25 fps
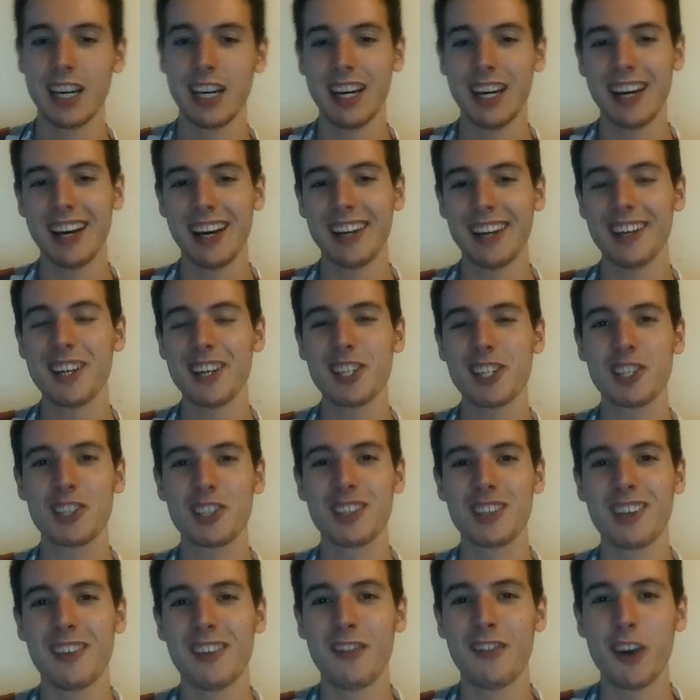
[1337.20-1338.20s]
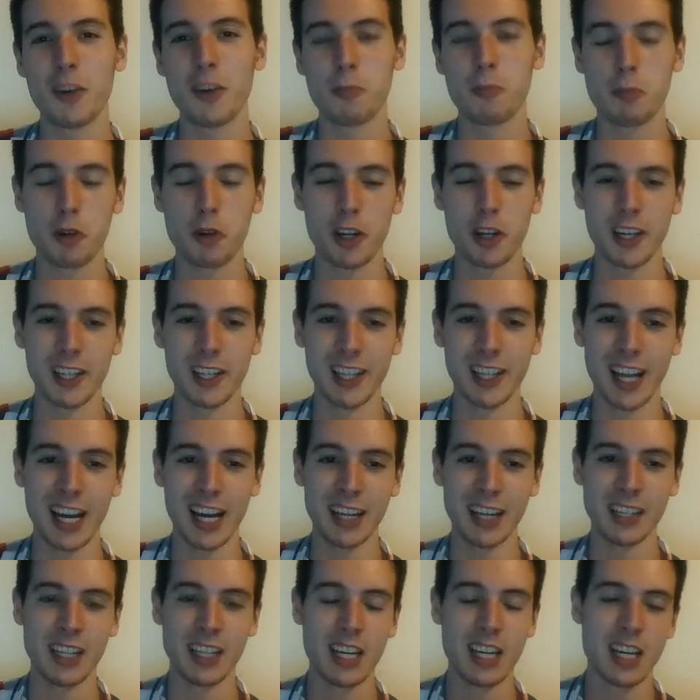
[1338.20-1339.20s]
and there's a very pretty
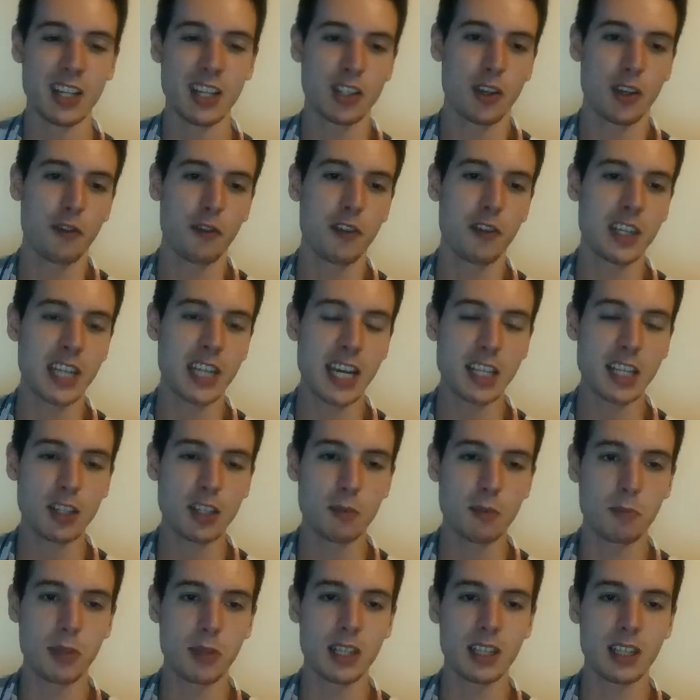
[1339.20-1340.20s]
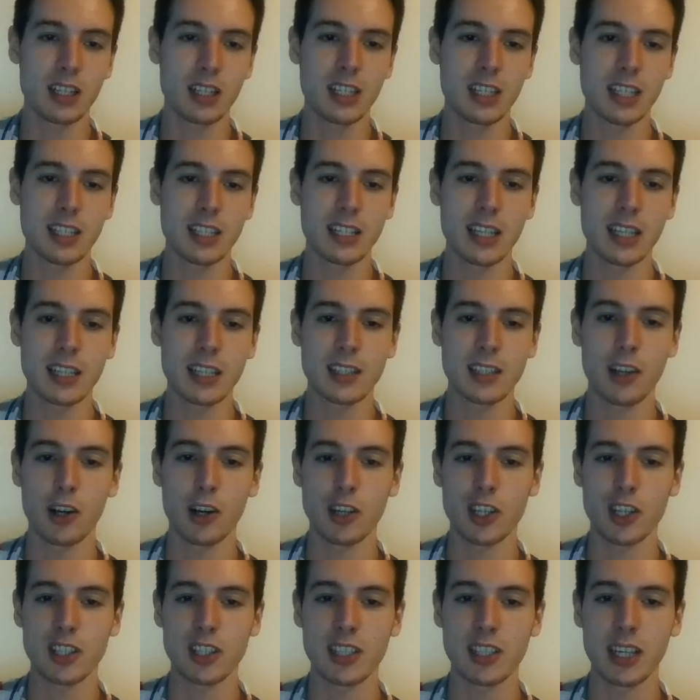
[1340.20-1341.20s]
line. So if he takes on d6, now I
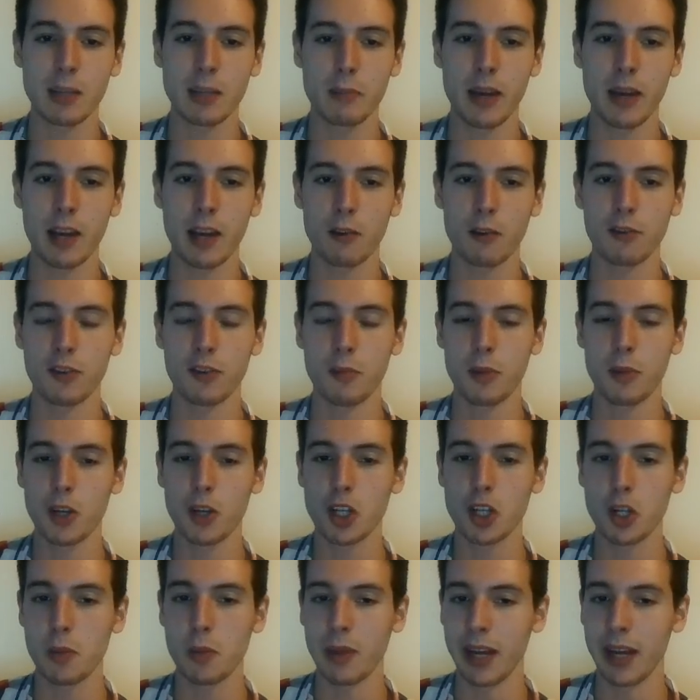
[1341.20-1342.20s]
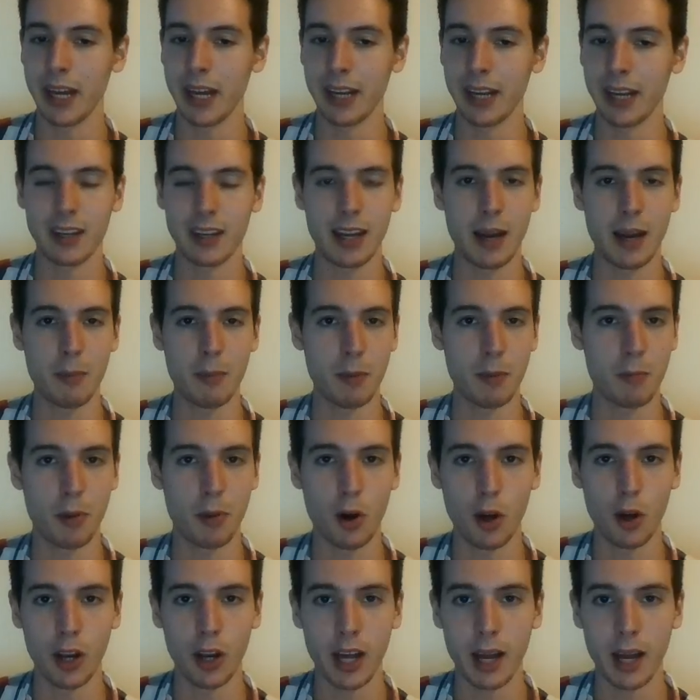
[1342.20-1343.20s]
just take back with the bishop and I'm a
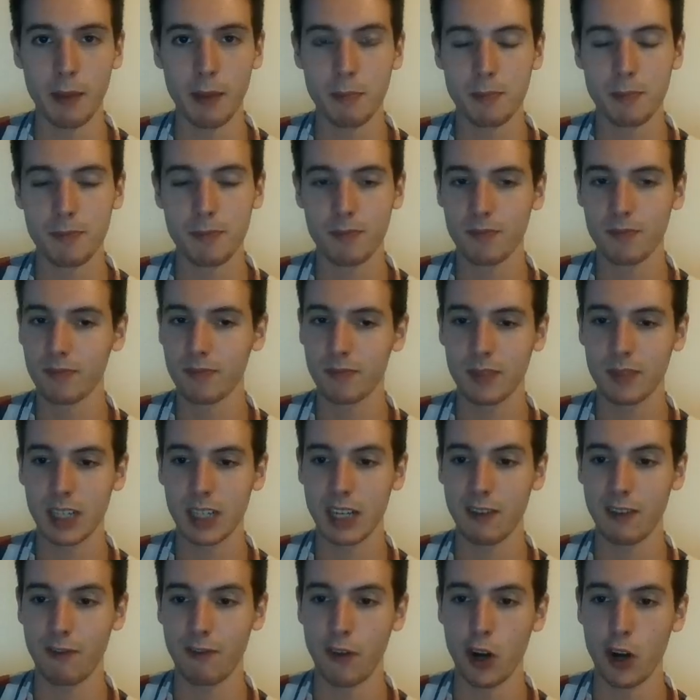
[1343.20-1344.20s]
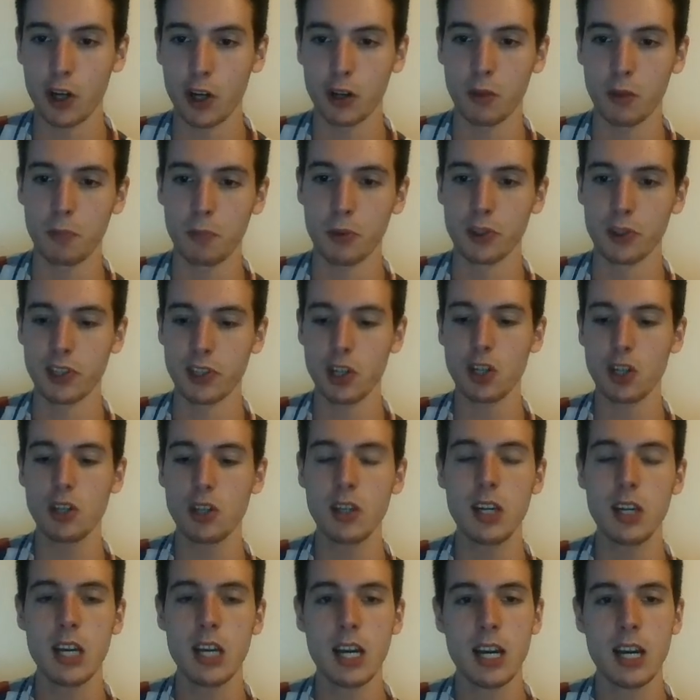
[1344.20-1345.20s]
pawn up. Very good
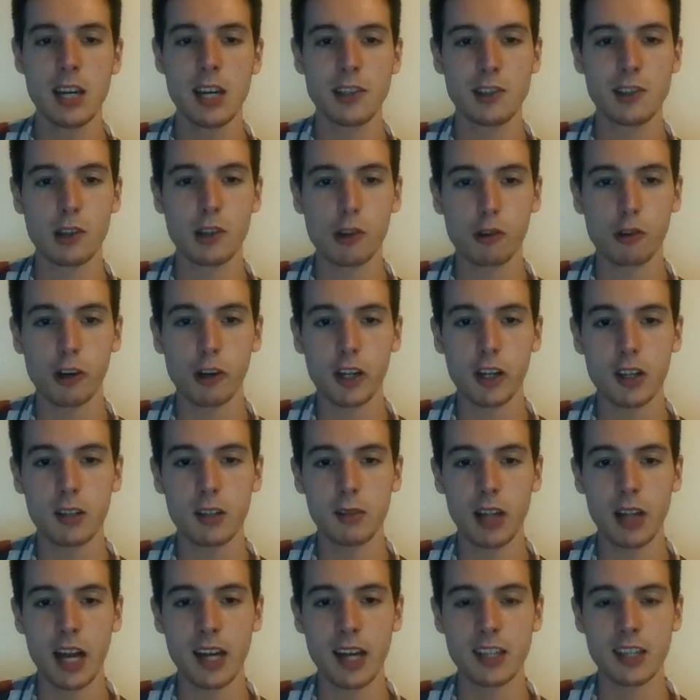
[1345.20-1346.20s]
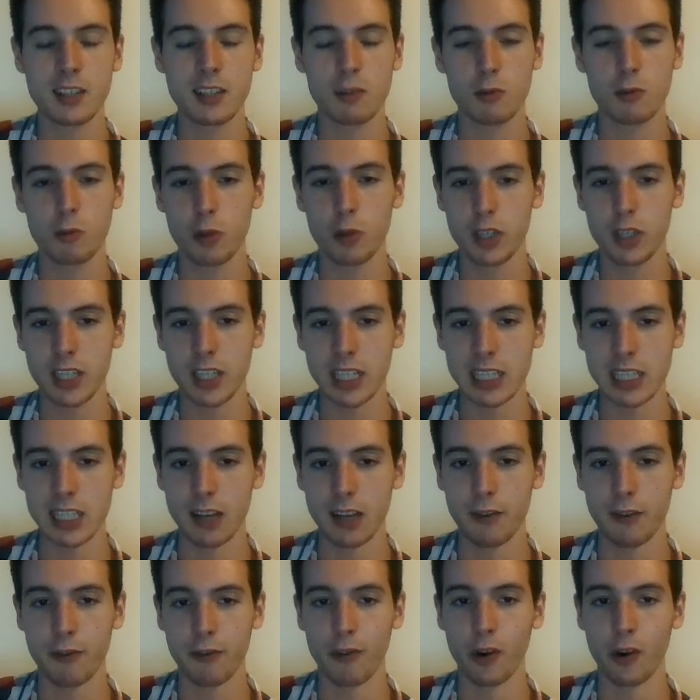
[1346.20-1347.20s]
position. So the critical line is queen takes
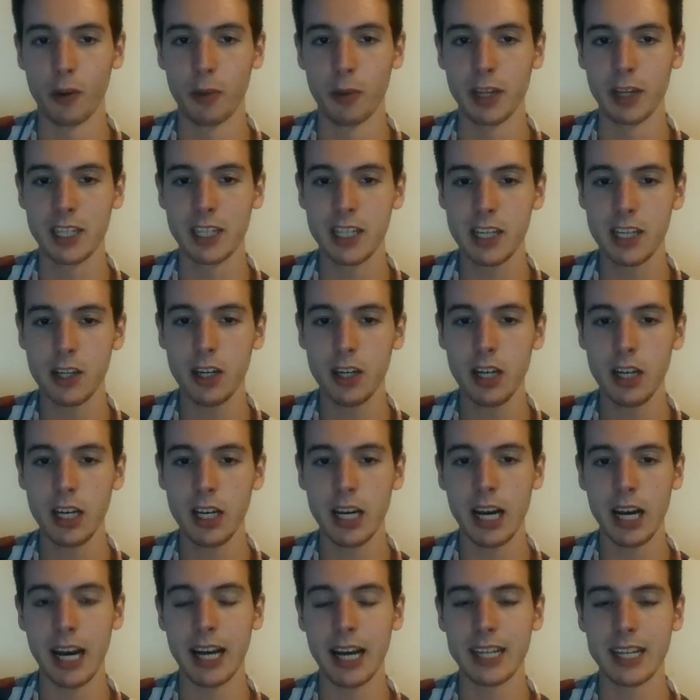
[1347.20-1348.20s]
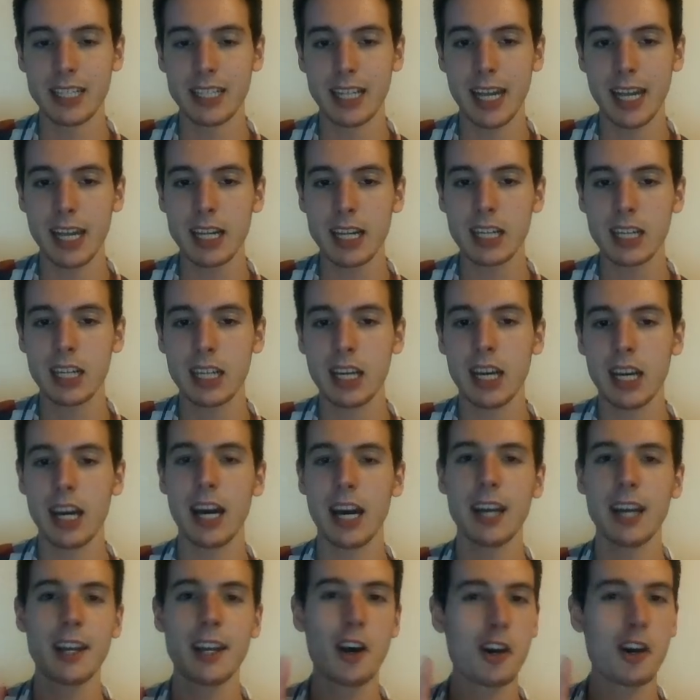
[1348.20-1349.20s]
f4, but here I take,
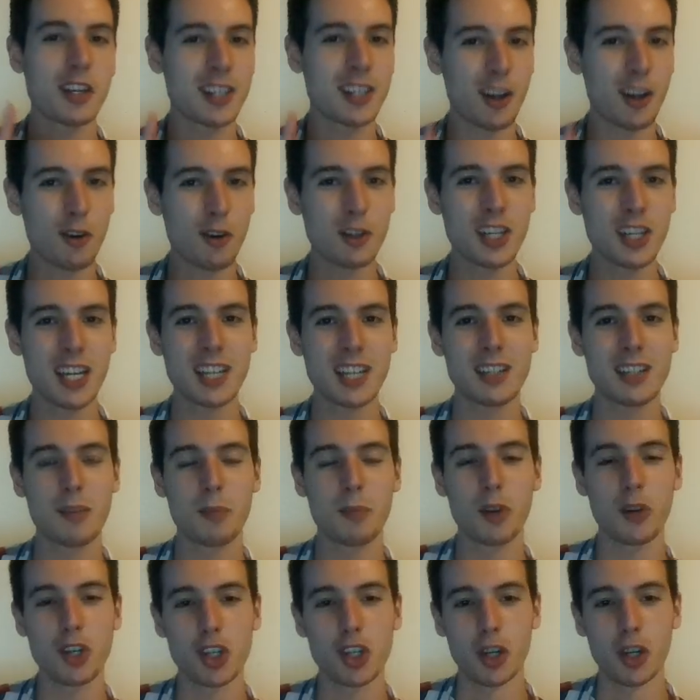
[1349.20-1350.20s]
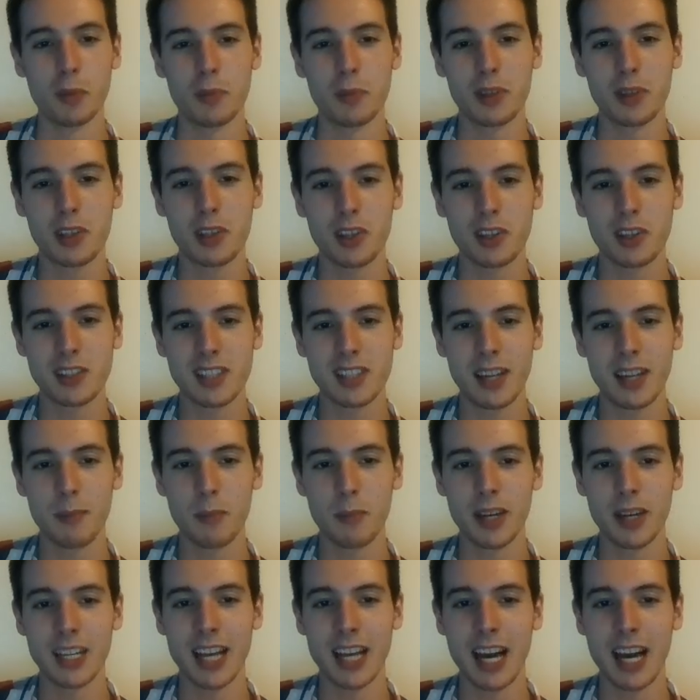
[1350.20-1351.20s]
and now I don't take the bishop because then
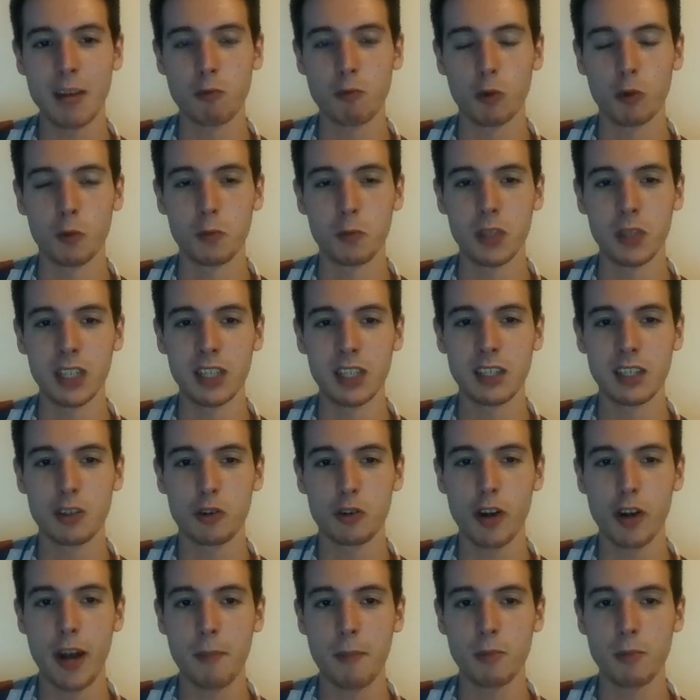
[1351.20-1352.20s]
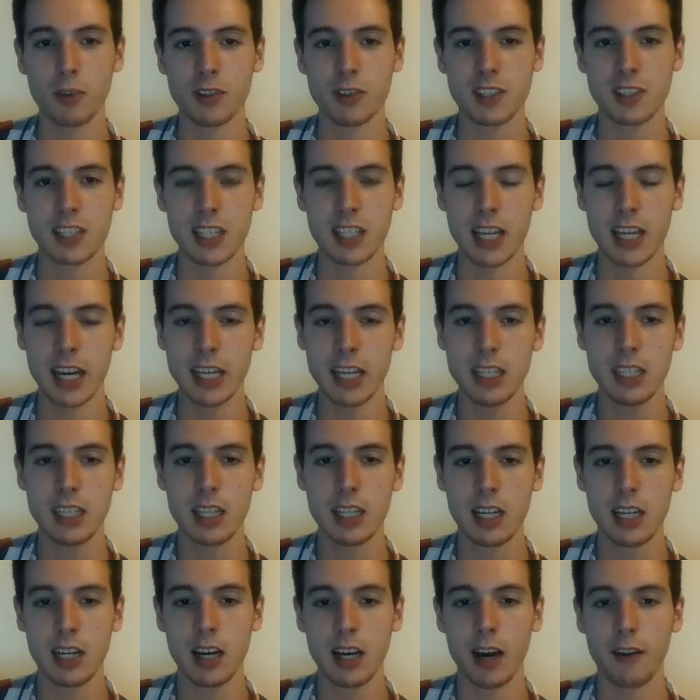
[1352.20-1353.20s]
my knight would be trapped on c8
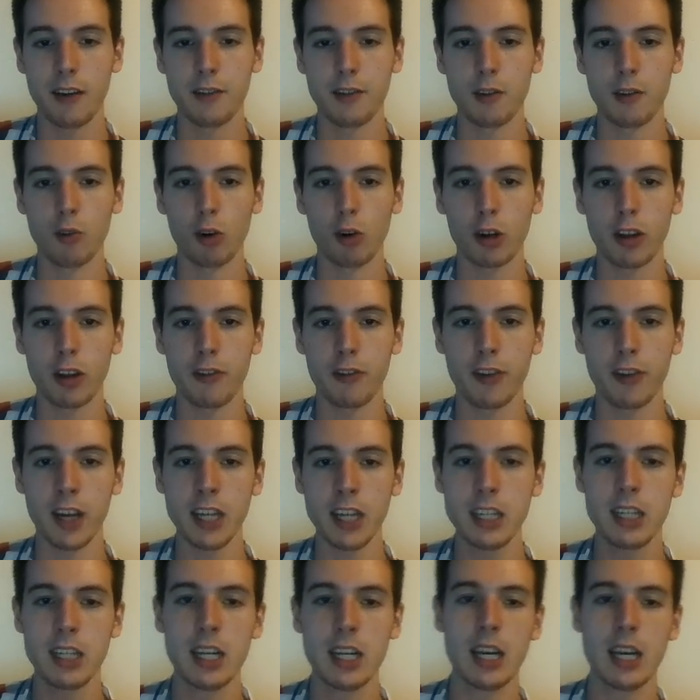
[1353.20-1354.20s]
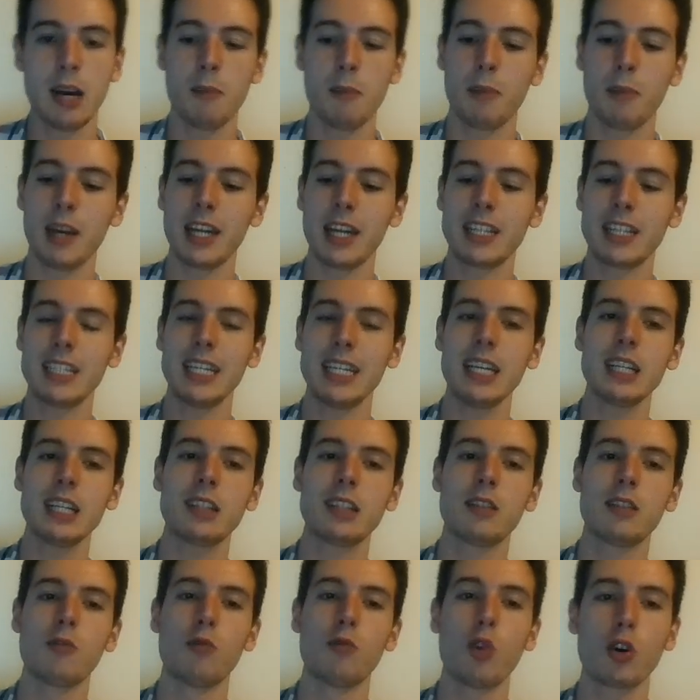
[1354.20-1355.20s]
after rook f8, but I take
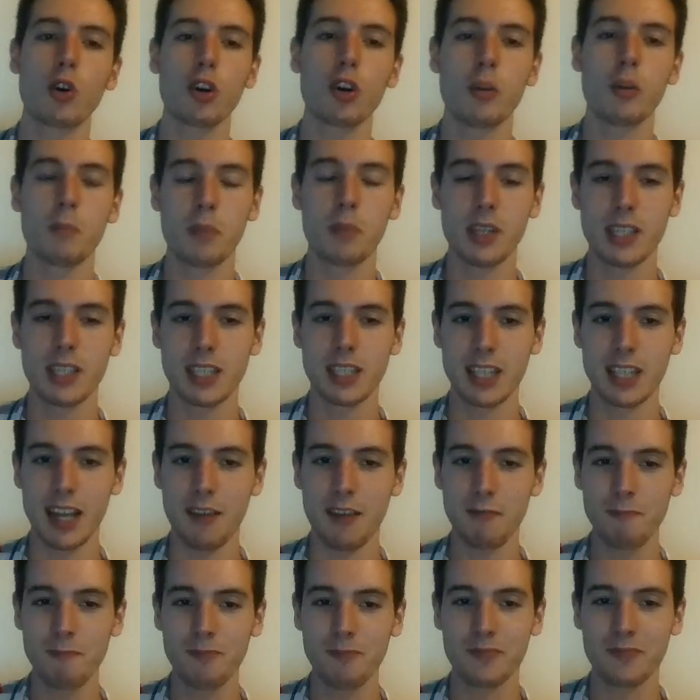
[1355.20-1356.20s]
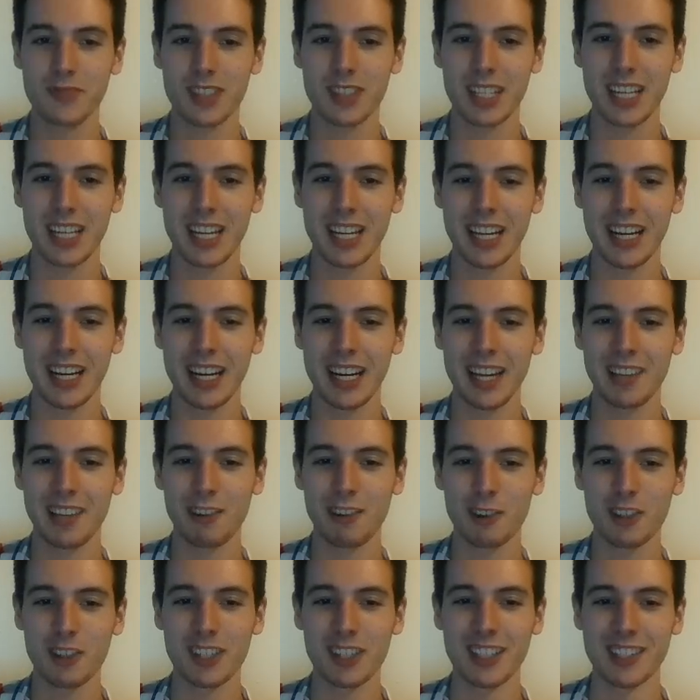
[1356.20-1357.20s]
the rook on b7, and
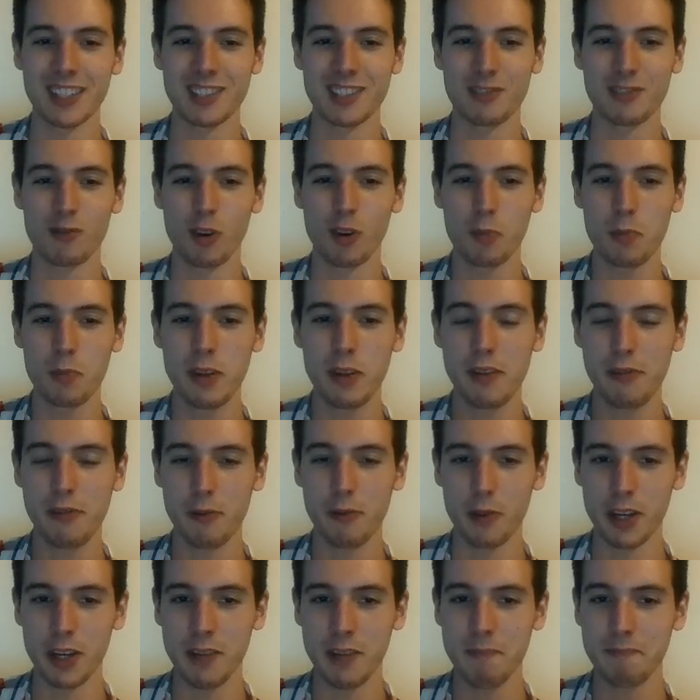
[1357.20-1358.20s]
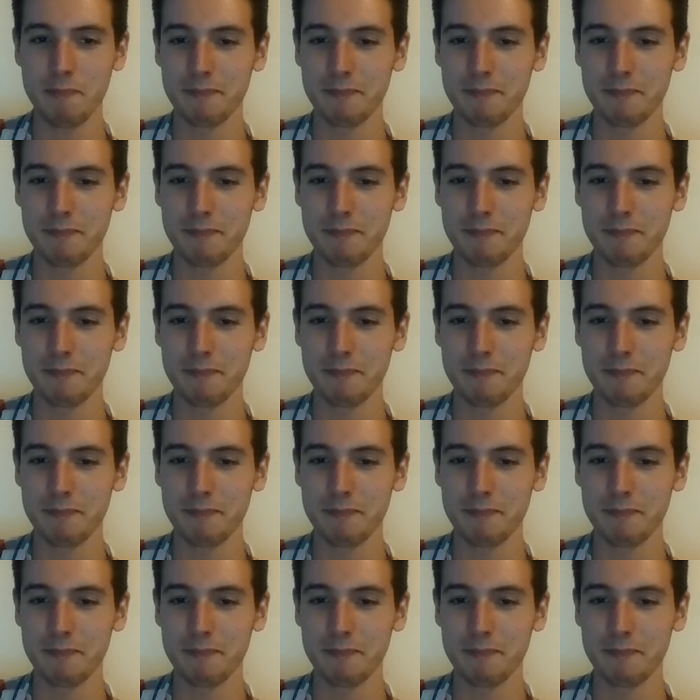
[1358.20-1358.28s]
look at this, rook b3,